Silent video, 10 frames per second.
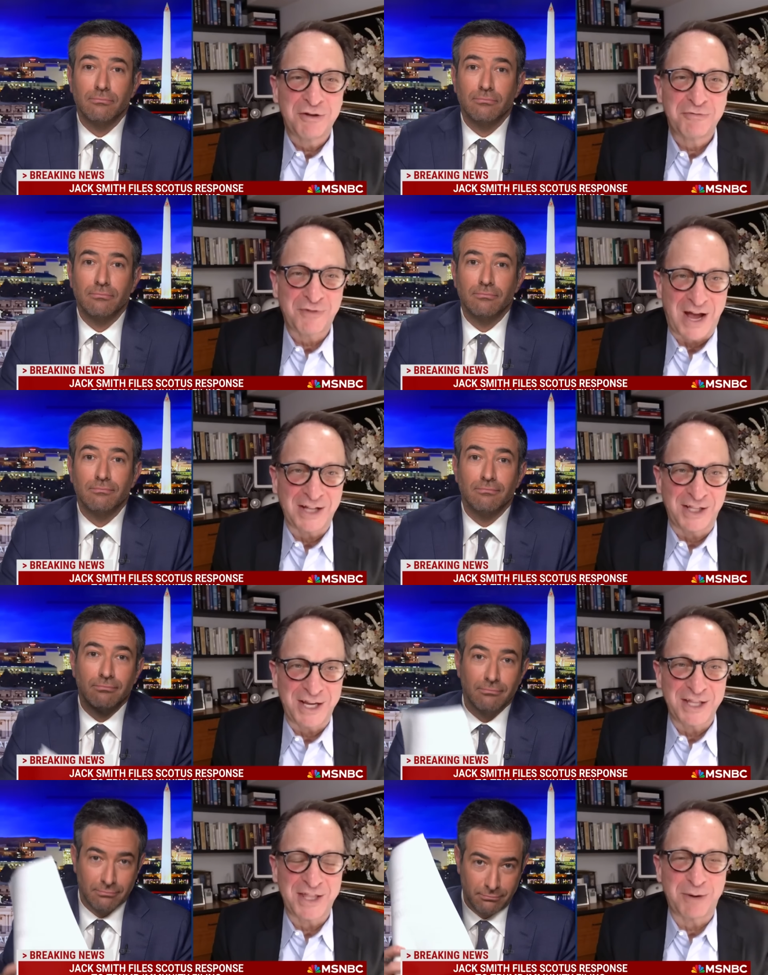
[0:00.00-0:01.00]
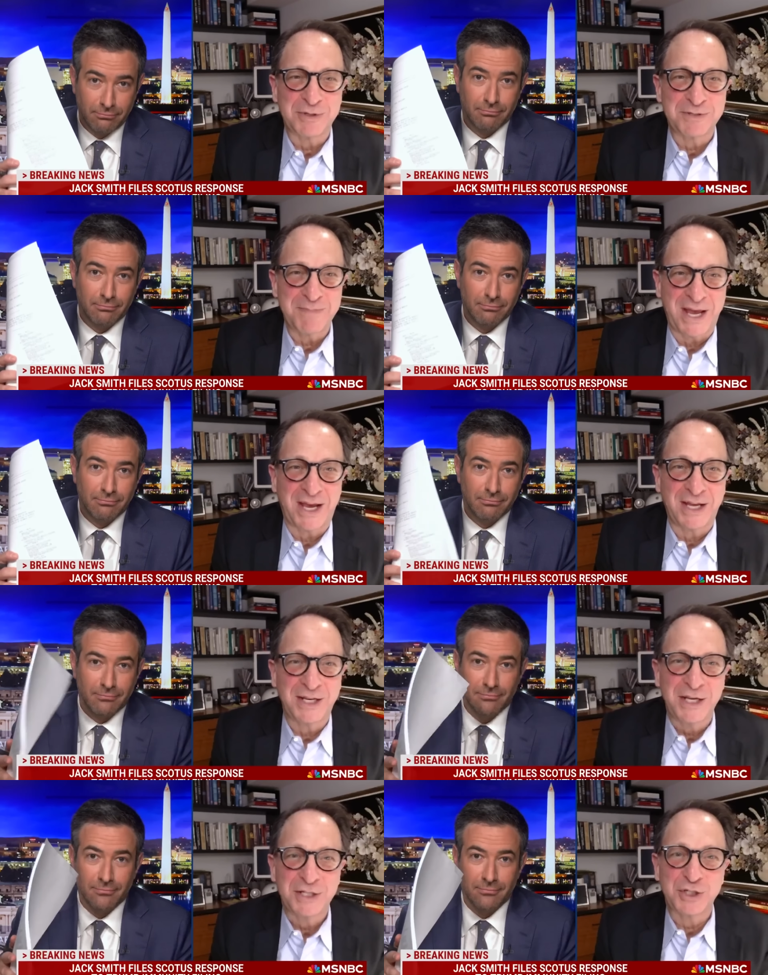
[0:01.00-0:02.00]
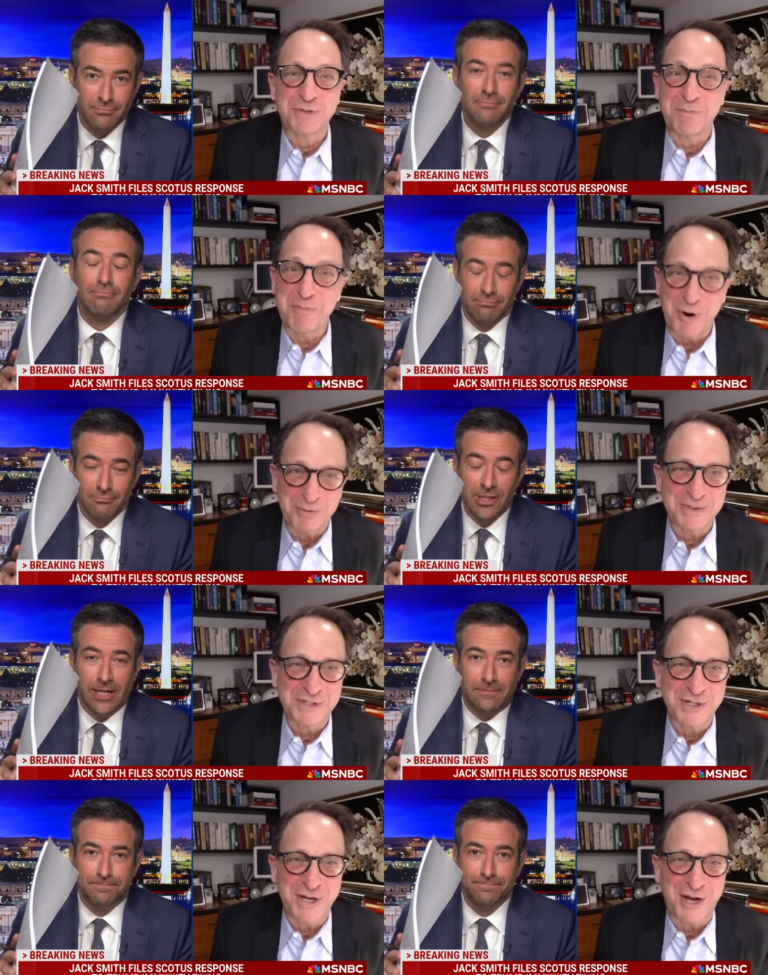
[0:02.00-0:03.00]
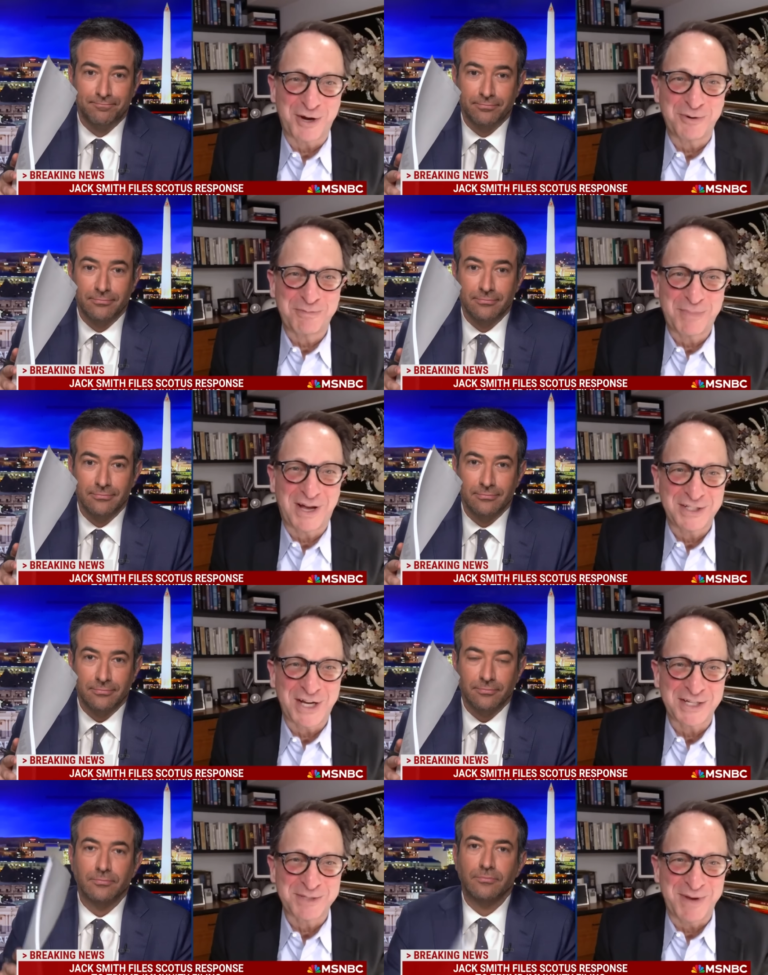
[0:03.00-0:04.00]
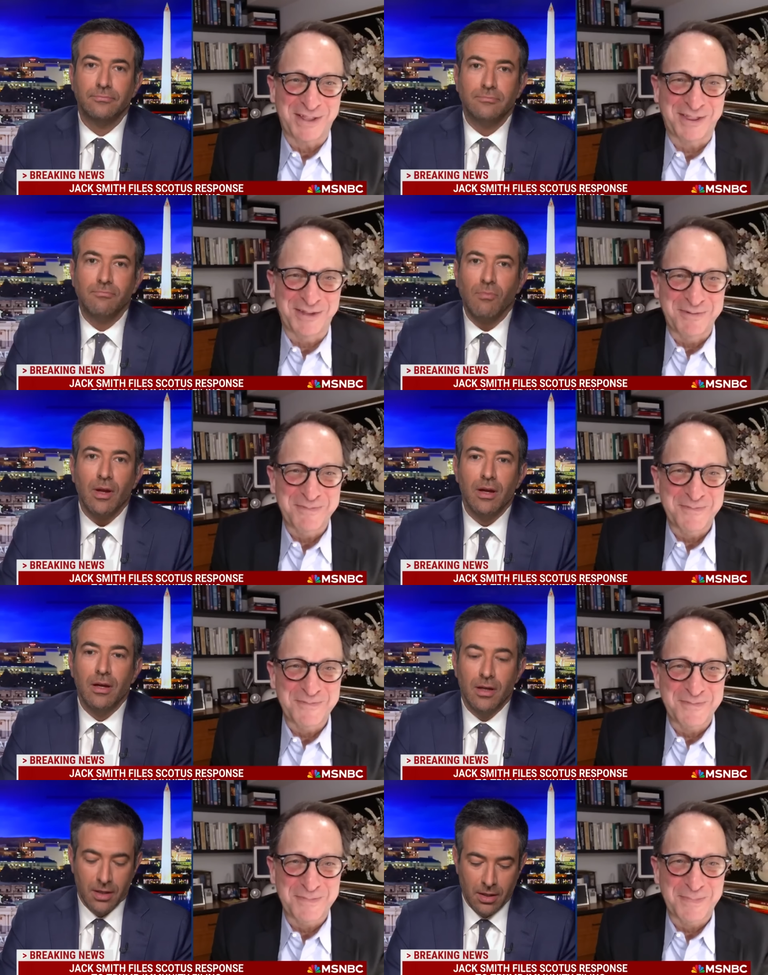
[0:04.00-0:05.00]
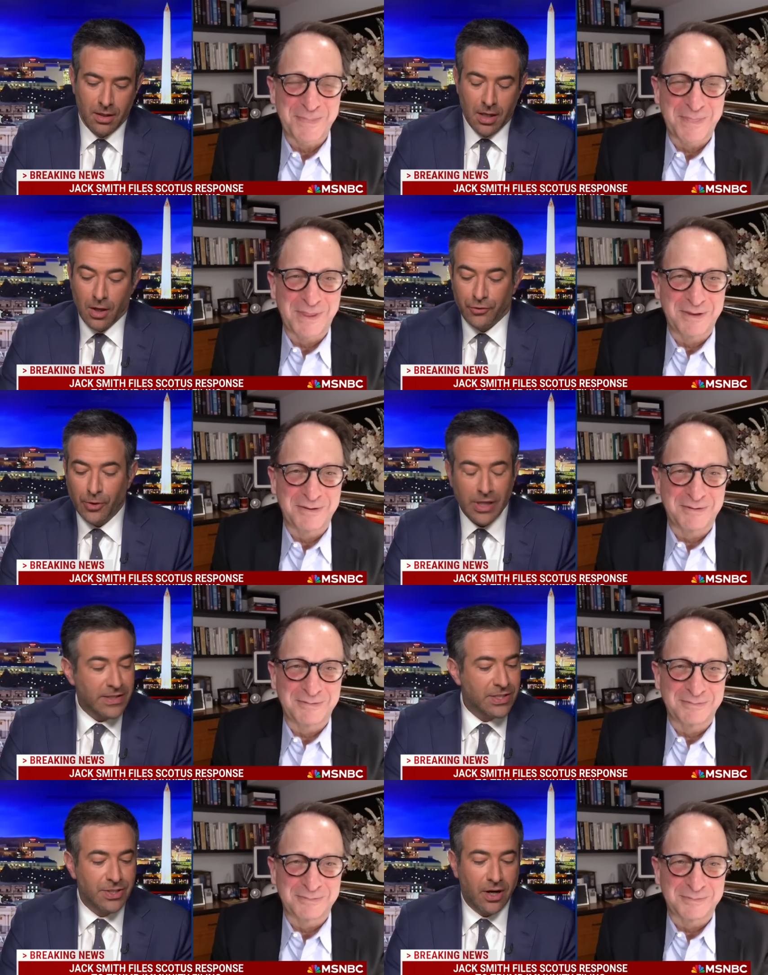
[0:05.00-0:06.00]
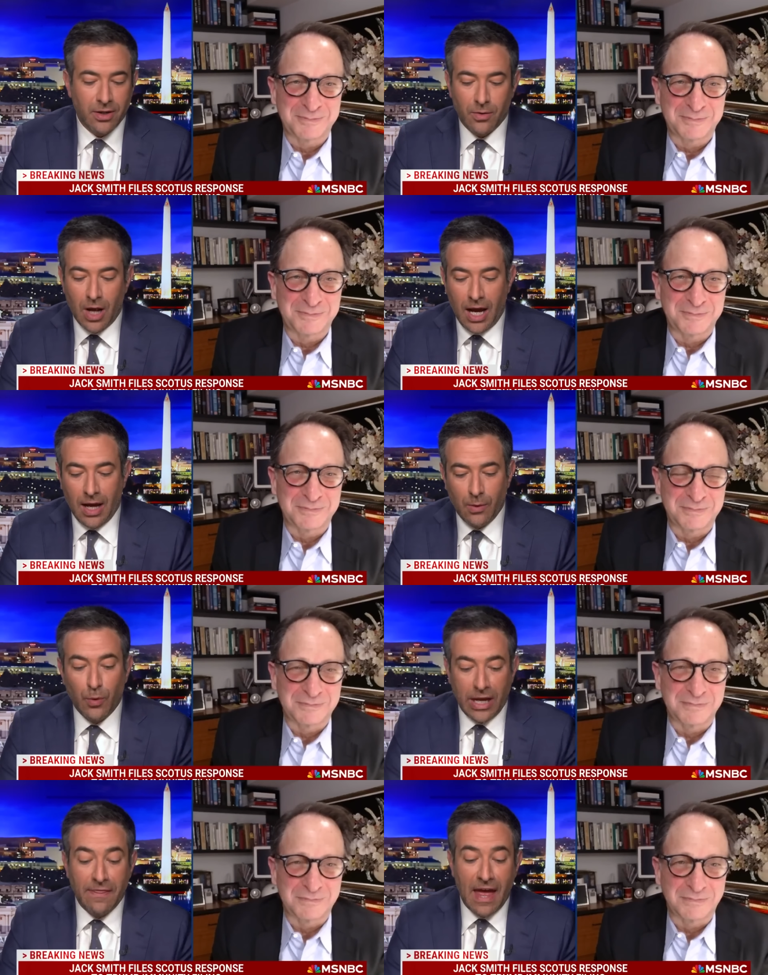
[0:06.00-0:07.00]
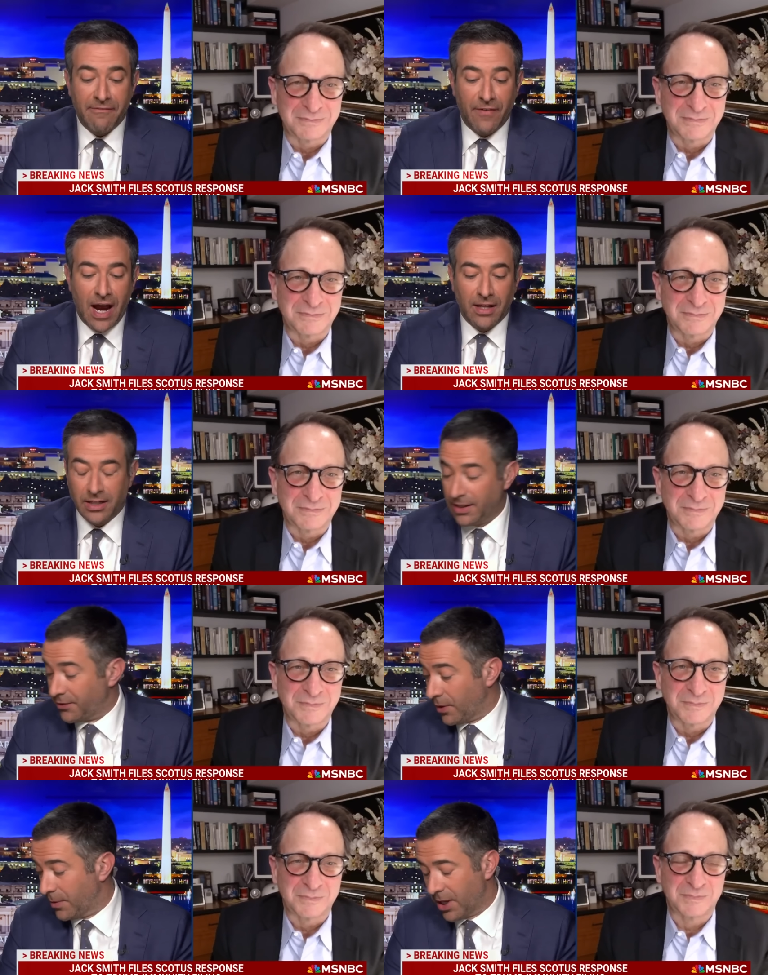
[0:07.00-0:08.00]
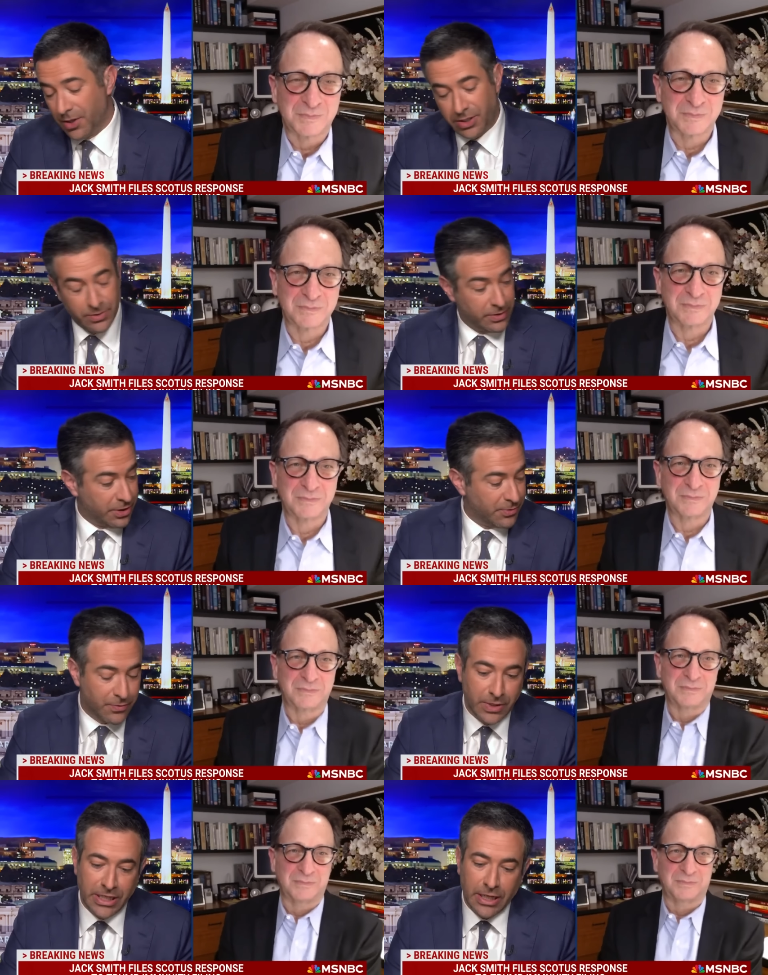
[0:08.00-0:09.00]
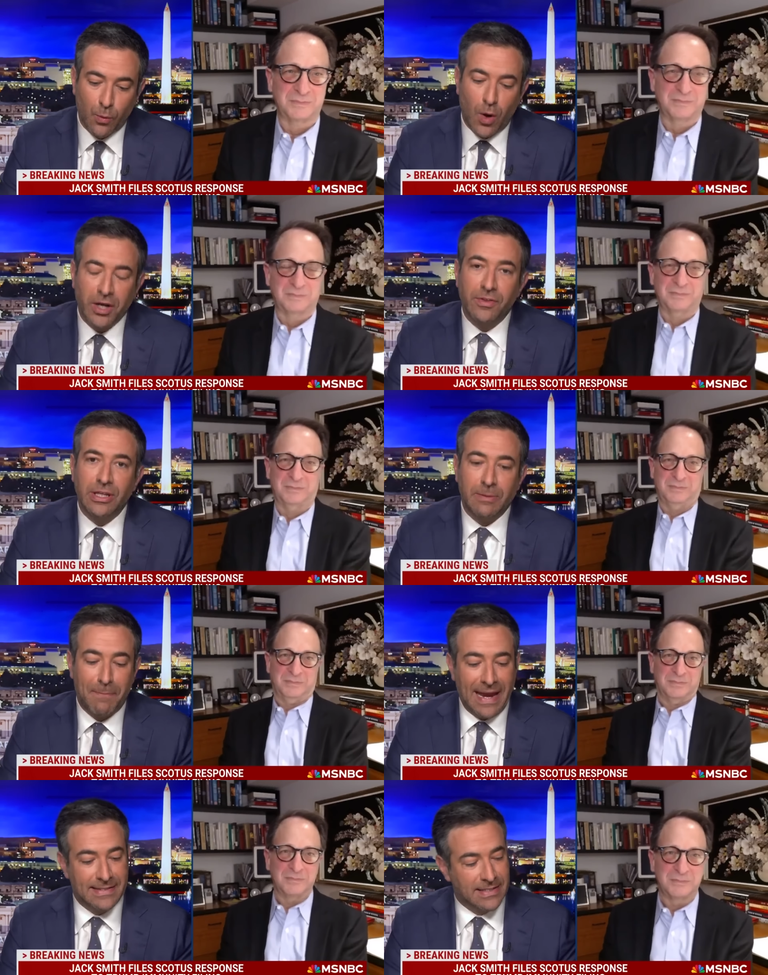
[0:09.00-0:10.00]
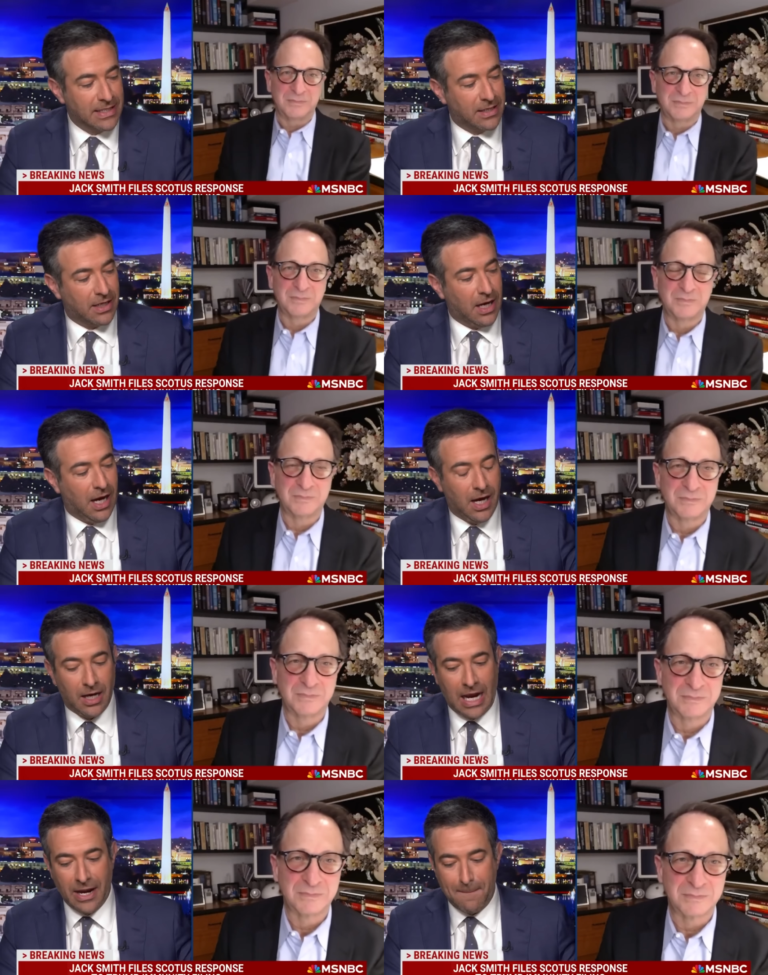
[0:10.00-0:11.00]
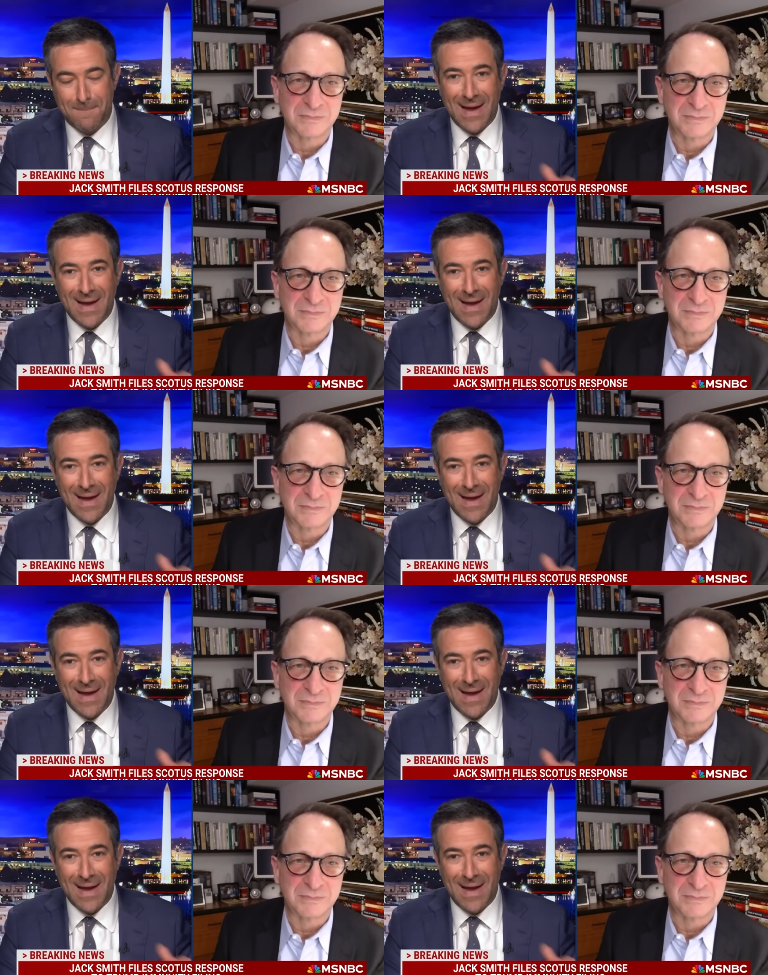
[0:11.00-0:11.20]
Speaker 1: filing that was made just moments yeah. ago by jack smith
Speaker 2: so let's start uh, in that filing, and that's why we go to you in terms of reading it. One of the basic uh, kind of